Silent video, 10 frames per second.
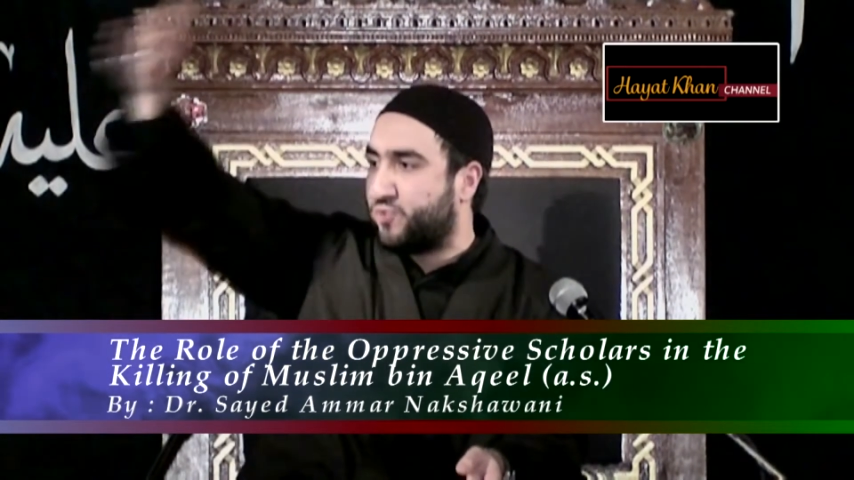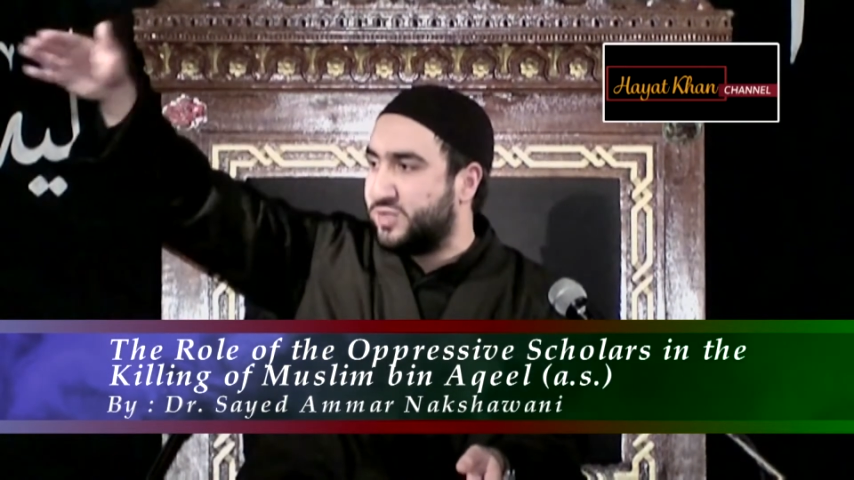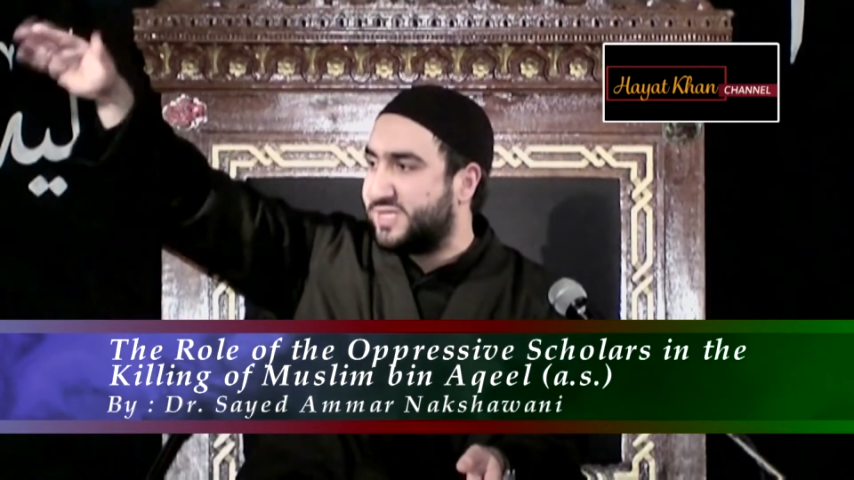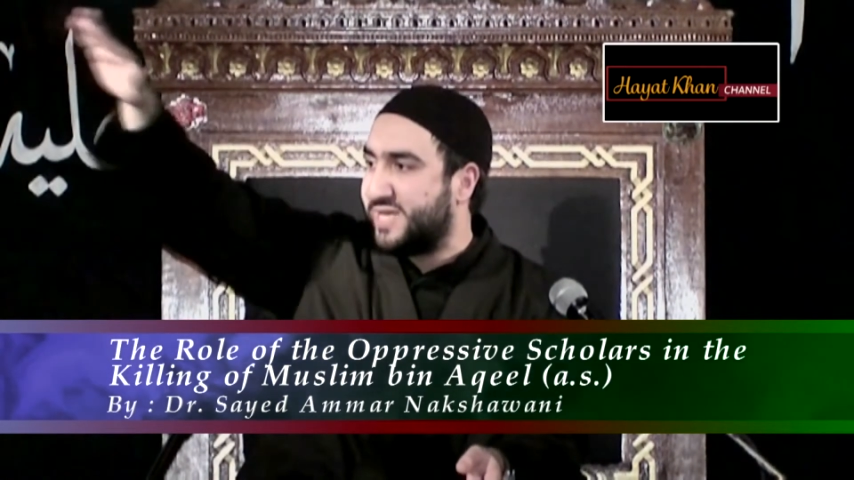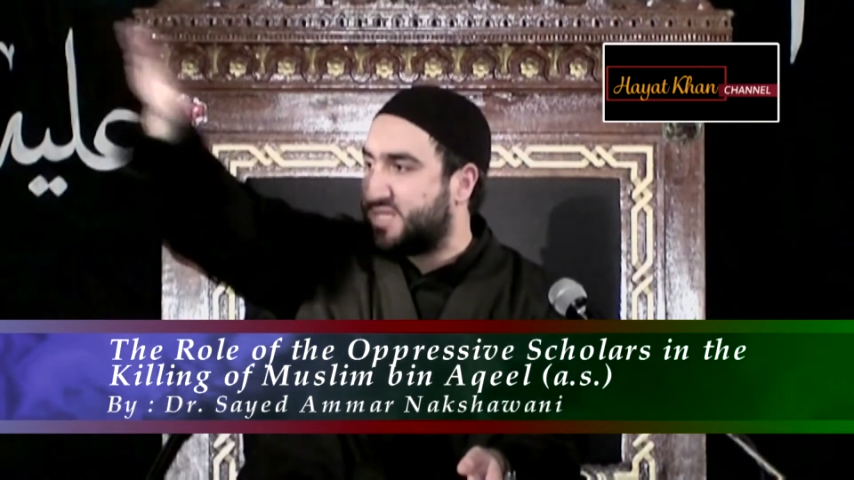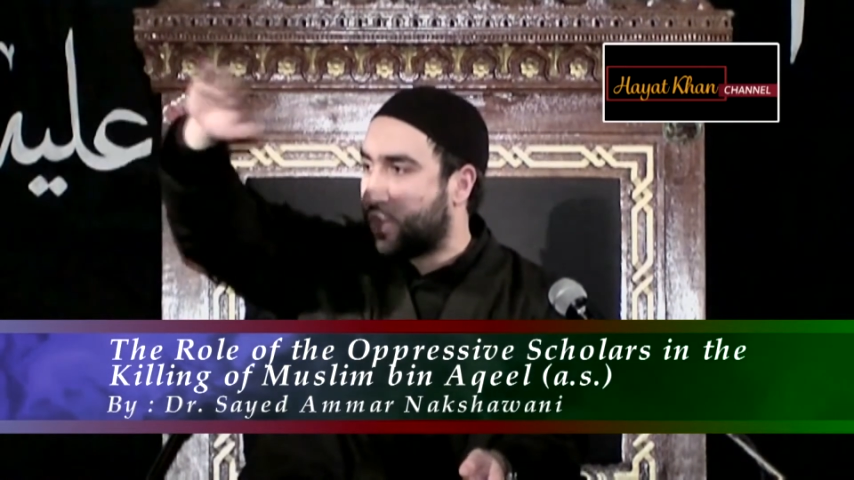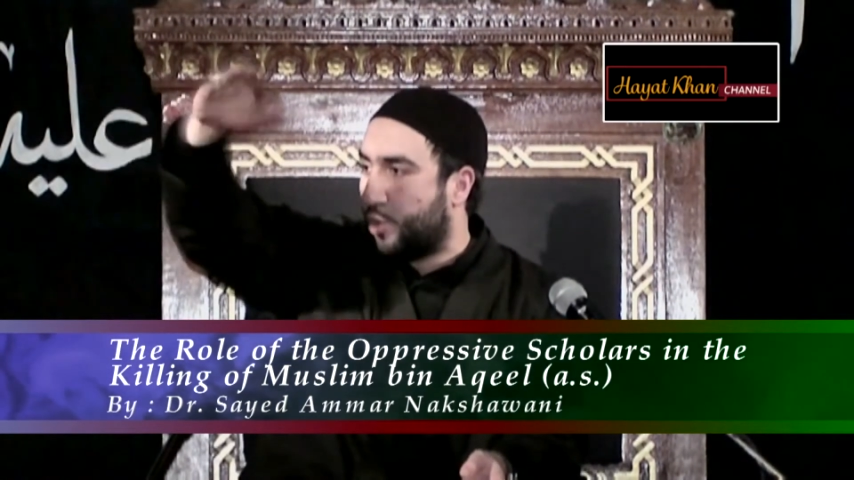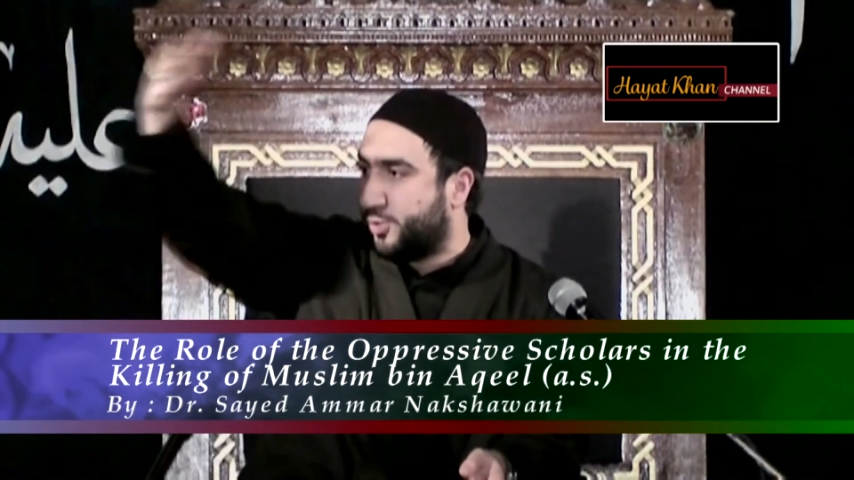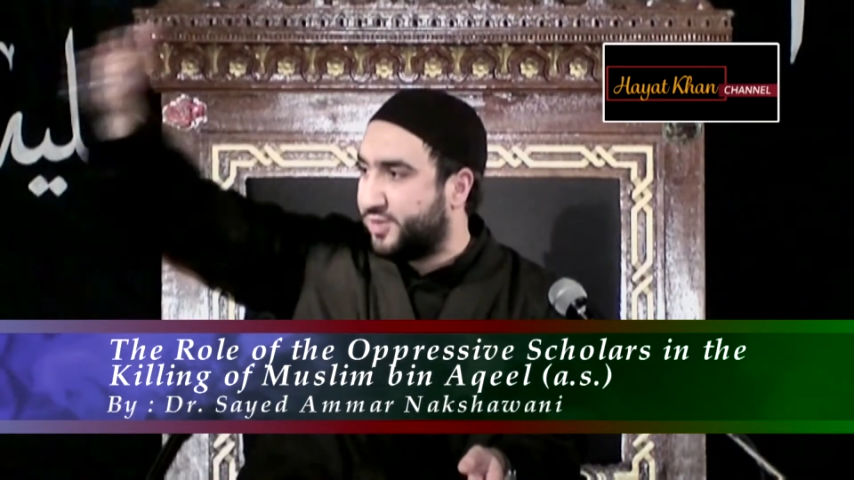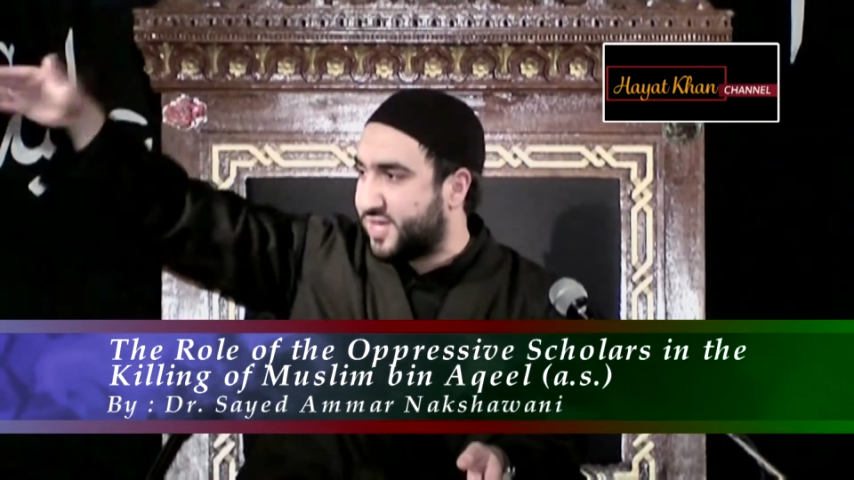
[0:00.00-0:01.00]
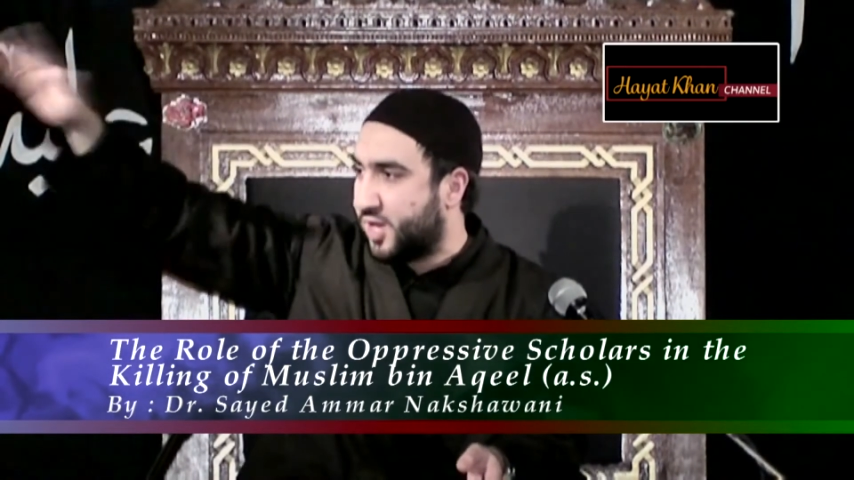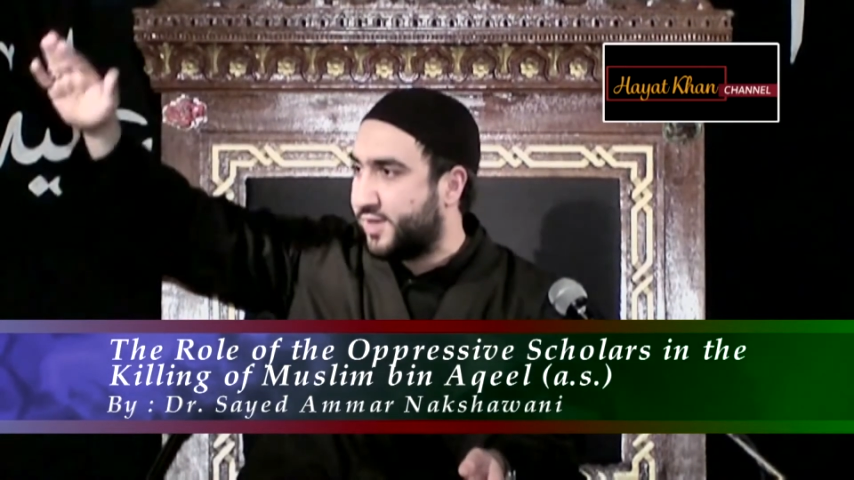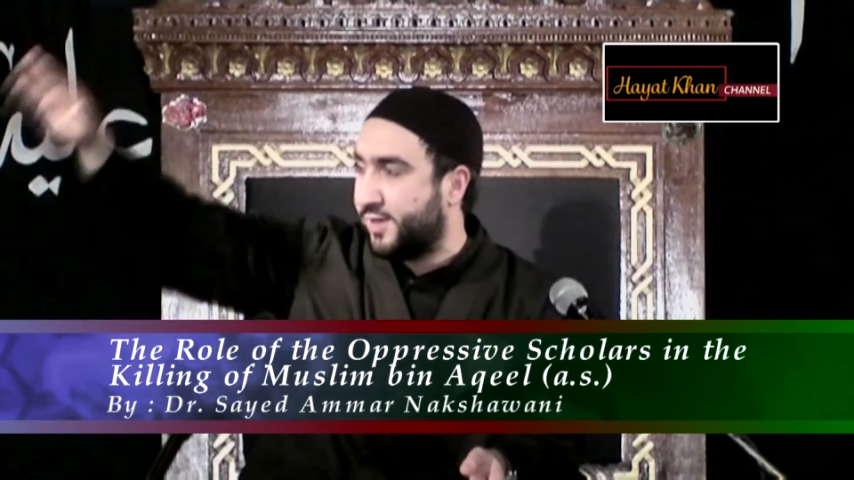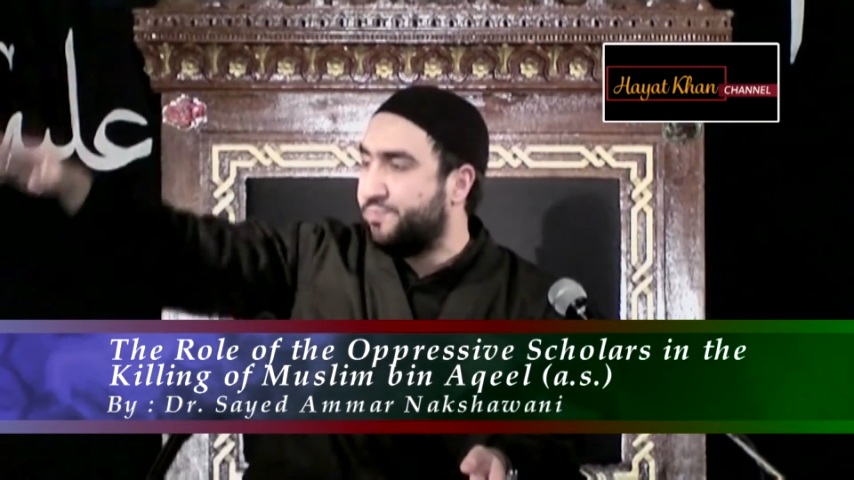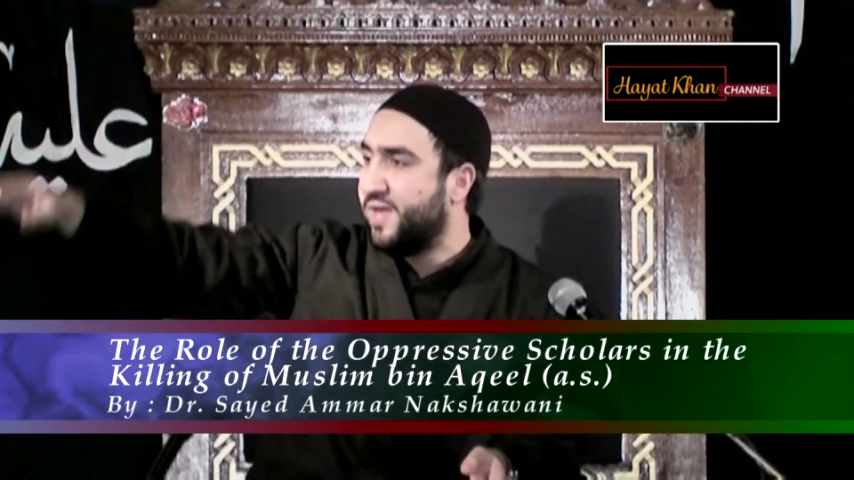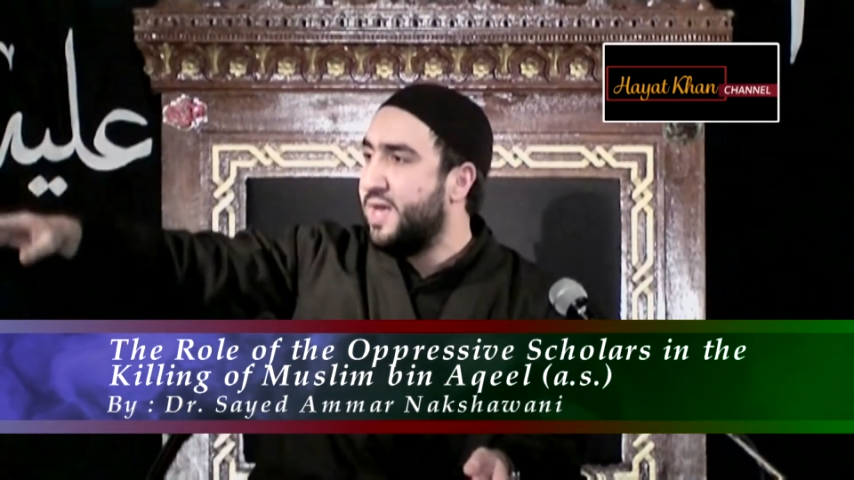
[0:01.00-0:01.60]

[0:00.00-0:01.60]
Constantinople, Turkey.